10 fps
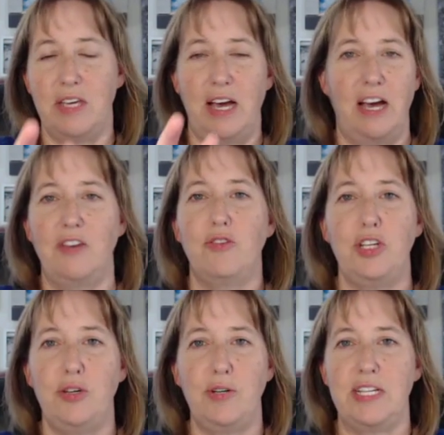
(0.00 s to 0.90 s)

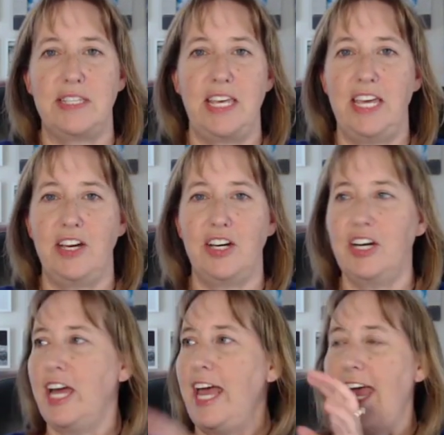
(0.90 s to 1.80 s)
100 units
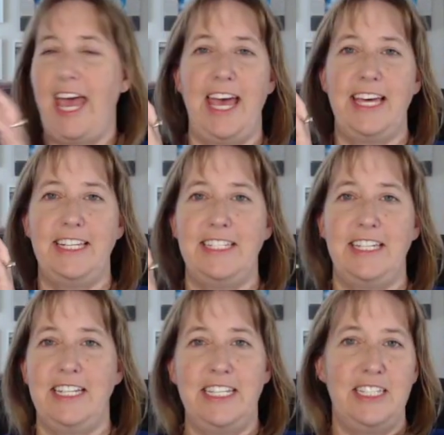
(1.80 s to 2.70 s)
here,
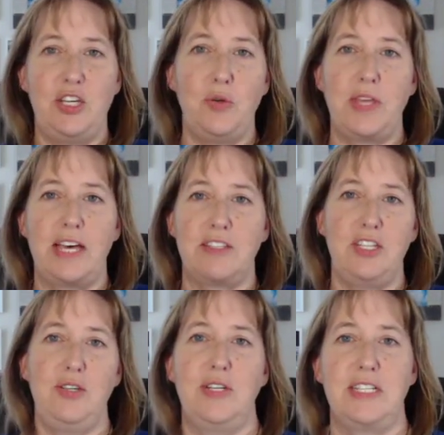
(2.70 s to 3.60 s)
and
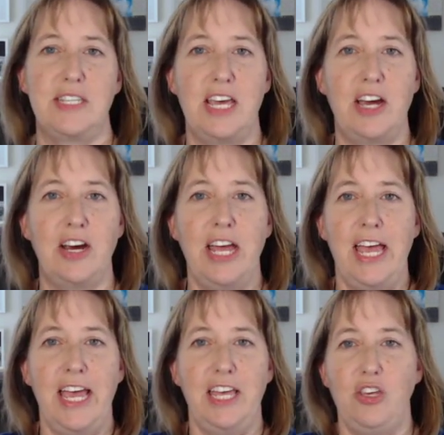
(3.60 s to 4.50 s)
2,000 units there.
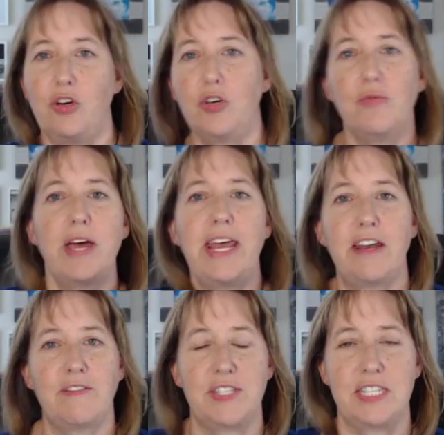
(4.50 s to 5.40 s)
You could run
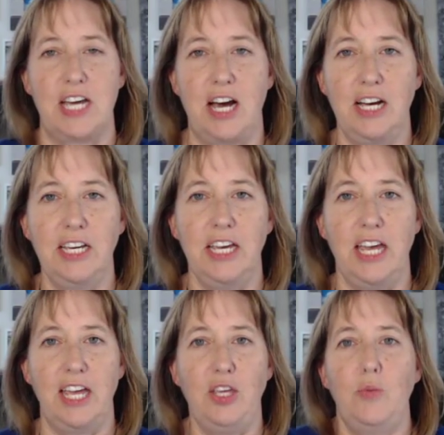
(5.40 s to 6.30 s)
out of stock
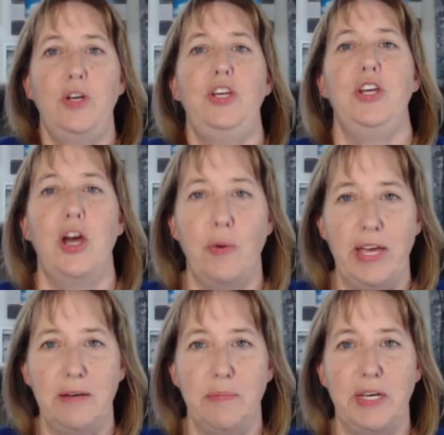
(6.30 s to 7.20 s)
and you wouldn't know
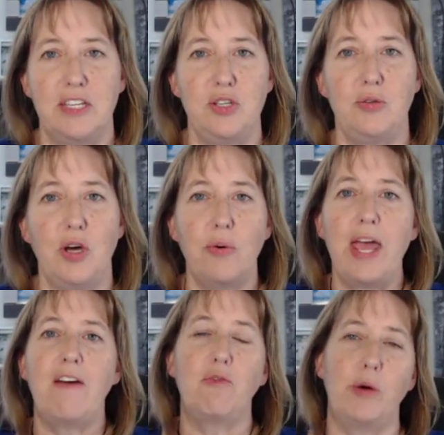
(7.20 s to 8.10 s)
it because you don't
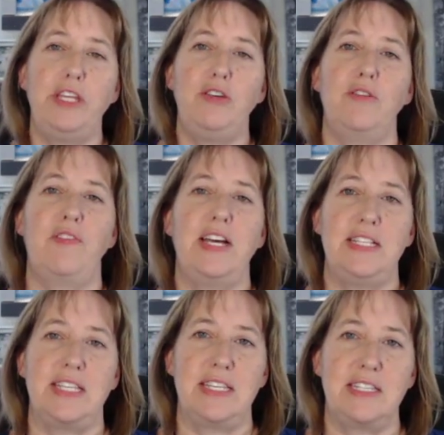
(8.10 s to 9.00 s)
have one
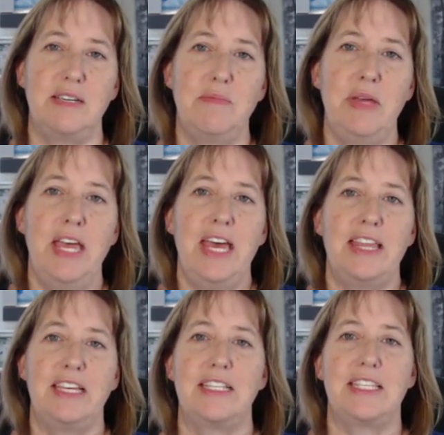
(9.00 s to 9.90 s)
unified system
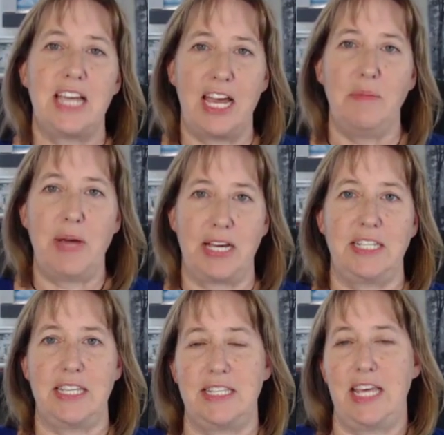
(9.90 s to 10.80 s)
that's tying back
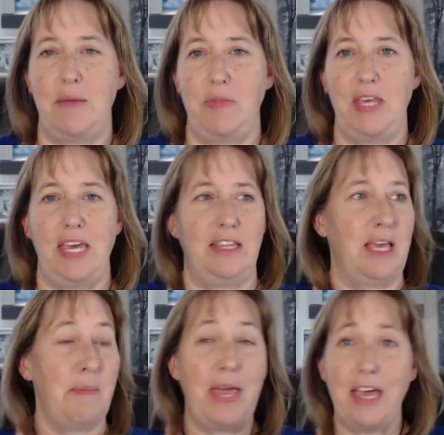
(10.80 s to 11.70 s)
to the same thing.
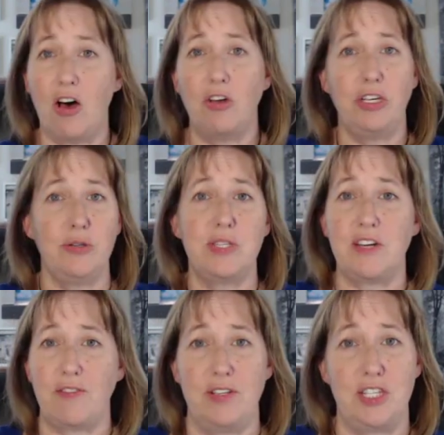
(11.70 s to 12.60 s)
They may all use
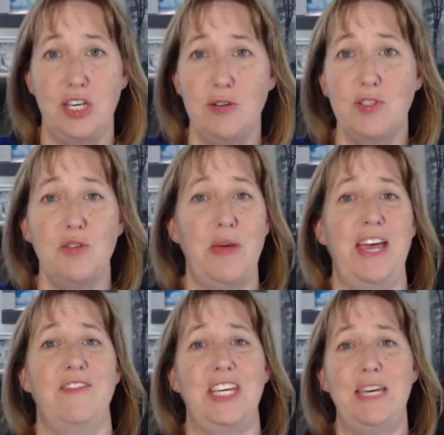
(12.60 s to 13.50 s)
different SKUs. You may
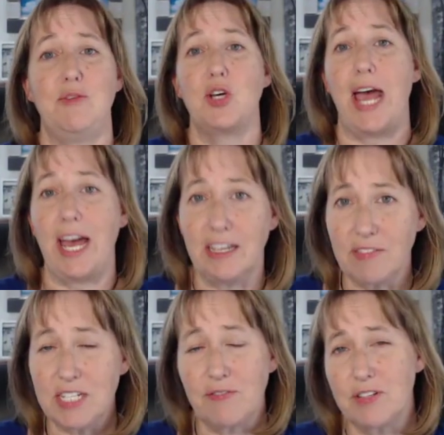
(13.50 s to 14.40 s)
have to keep track
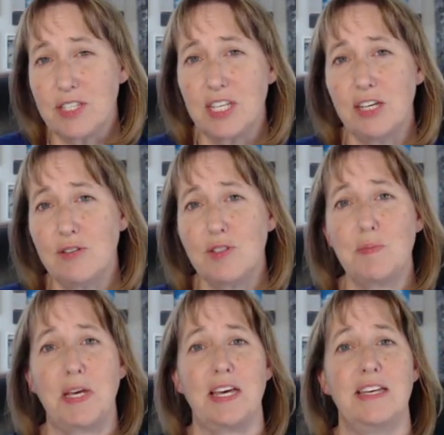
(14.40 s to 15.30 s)
of the different
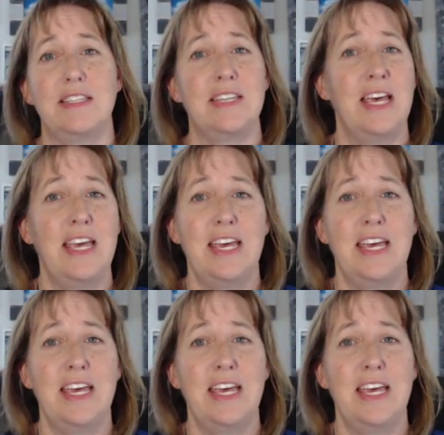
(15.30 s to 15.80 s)
SKUs because